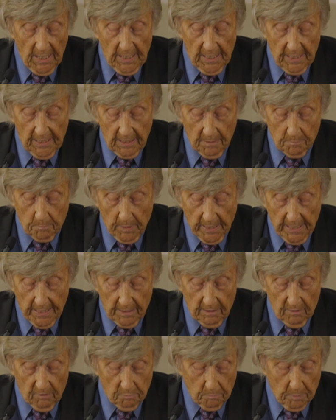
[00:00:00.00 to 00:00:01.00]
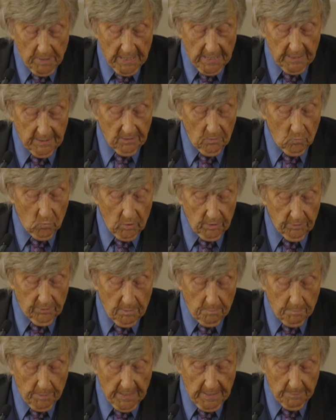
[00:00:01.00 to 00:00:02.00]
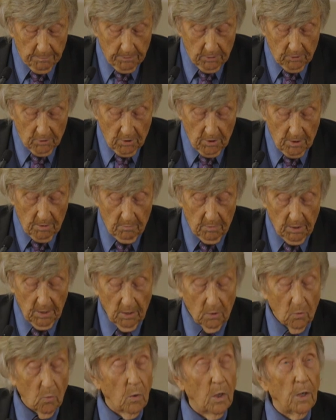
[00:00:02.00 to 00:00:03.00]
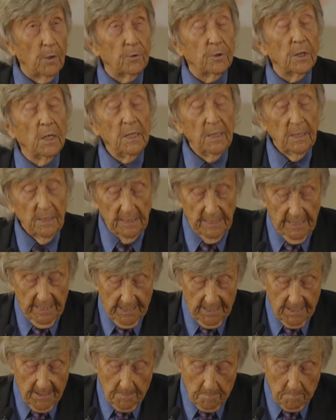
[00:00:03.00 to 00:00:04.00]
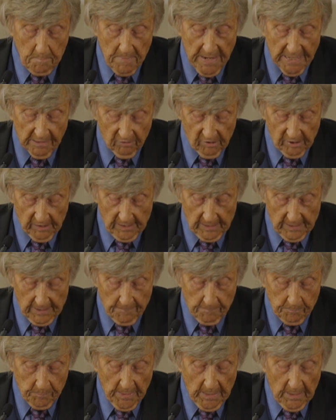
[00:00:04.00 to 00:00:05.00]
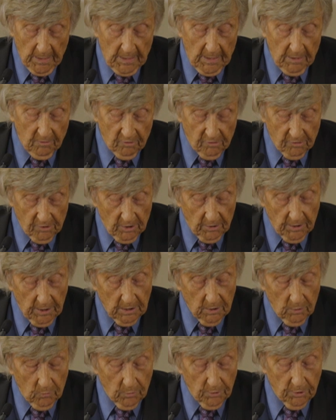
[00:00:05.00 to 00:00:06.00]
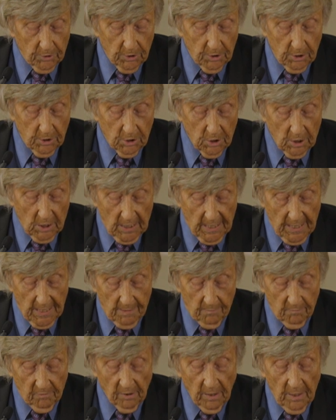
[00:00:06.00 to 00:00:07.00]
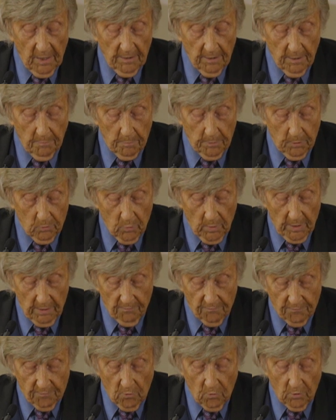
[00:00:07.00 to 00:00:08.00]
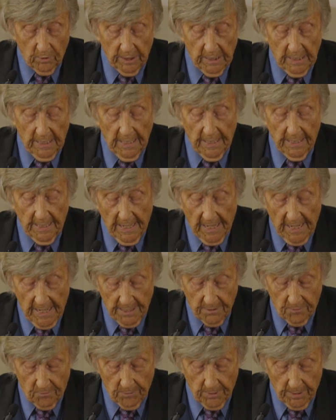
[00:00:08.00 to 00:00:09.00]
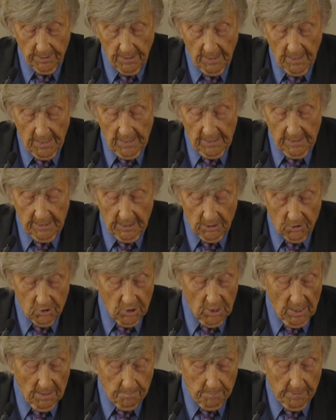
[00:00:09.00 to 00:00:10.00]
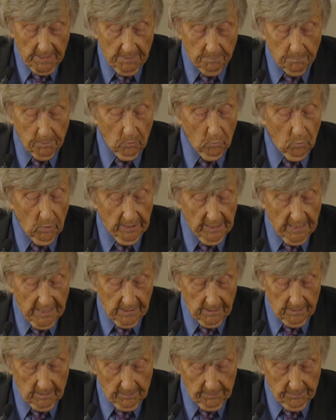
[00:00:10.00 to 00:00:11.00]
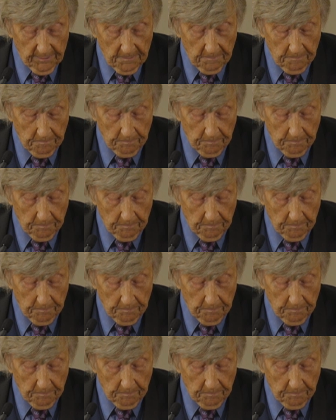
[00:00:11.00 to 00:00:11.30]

he had played his part in what the paper termed a, quote, nigger massacre. Historical research claims that between 40 and 100 Kitjar people were killed.